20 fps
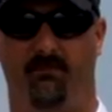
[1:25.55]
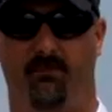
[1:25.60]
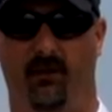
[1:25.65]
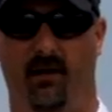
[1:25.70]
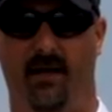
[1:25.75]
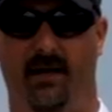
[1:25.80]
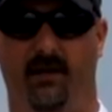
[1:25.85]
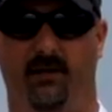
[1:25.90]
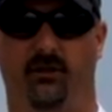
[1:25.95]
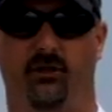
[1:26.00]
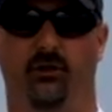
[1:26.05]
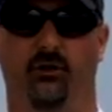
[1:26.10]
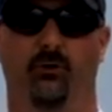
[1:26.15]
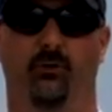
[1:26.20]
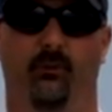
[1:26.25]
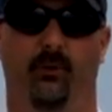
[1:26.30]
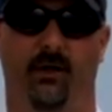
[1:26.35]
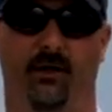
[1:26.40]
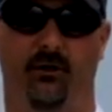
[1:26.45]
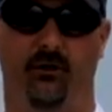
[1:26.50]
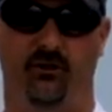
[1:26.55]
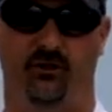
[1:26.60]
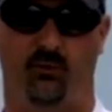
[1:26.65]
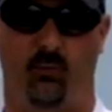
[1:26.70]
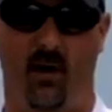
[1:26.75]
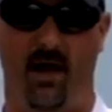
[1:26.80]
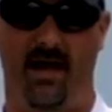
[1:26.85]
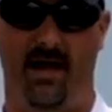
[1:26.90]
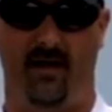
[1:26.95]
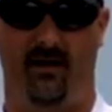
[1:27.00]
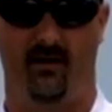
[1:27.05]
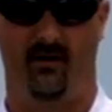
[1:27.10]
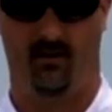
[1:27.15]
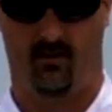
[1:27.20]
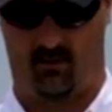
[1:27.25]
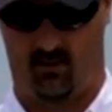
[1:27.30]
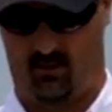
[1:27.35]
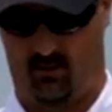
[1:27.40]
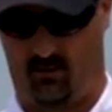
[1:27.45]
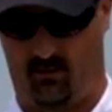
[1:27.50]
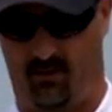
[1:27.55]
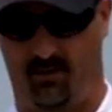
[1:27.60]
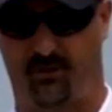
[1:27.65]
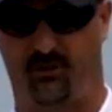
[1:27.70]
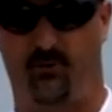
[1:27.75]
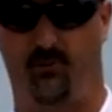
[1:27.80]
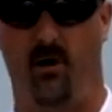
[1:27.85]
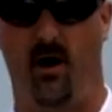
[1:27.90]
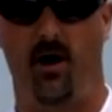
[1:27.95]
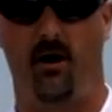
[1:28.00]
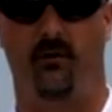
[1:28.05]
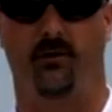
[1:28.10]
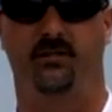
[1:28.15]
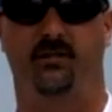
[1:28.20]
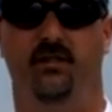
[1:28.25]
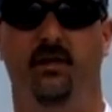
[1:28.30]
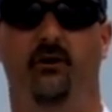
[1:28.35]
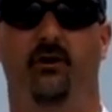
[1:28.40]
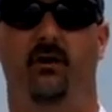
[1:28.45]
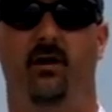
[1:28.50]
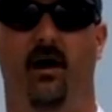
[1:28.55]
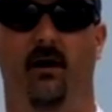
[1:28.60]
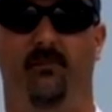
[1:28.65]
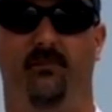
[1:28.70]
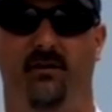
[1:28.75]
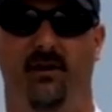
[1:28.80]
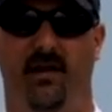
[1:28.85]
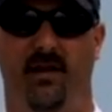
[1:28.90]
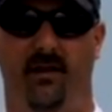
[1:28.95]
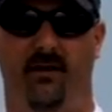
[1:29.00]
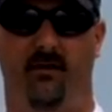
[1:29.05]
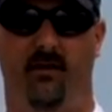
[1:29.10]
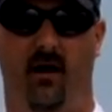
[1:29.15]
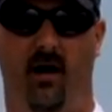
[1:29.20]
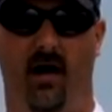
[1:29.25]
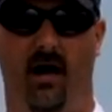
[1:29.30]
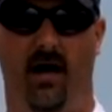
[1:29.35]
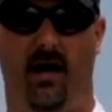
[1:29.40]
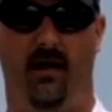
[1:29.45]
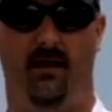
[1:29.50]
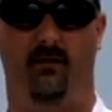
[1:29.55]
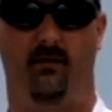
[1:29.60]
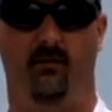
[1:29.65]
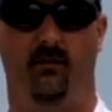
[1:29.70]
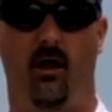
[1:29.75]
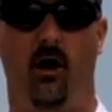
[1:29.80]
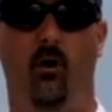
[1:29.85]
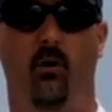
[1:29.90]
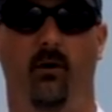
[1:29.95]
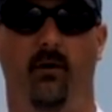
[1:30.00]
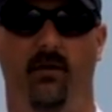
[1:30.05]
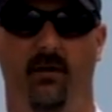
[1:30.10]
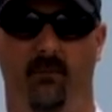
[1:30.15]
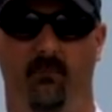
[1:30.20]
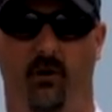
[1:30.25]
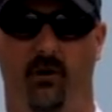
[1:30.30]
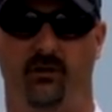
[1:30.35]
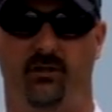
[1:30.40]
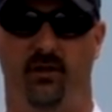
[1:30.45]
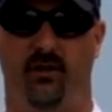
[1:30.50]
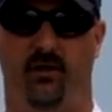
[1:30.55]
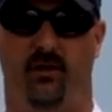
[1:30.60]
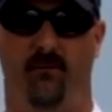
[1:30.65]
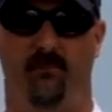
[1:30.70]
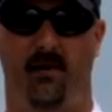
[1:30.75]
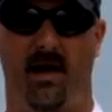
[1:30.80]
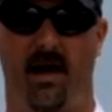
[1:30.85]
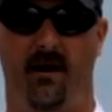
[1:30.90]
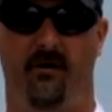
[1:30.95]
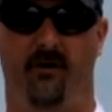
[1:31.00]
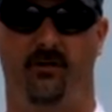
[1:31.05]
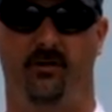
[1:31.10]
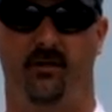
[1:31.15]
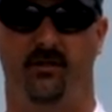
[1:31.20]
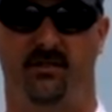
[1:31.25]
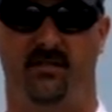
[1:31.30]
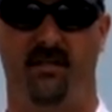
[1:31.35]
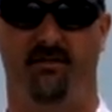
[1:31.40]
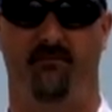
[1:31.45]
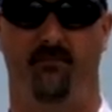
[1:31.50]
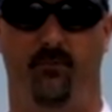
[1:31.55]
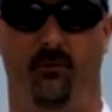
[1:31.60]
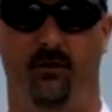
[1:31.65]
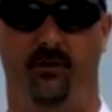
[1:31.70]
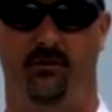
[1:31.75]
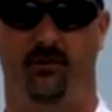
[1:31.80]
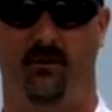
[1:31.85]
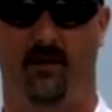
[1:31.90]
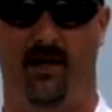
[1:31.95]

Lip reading: plate to reduce weight. The Serrano still comes in lower than most of the competitors at 7.2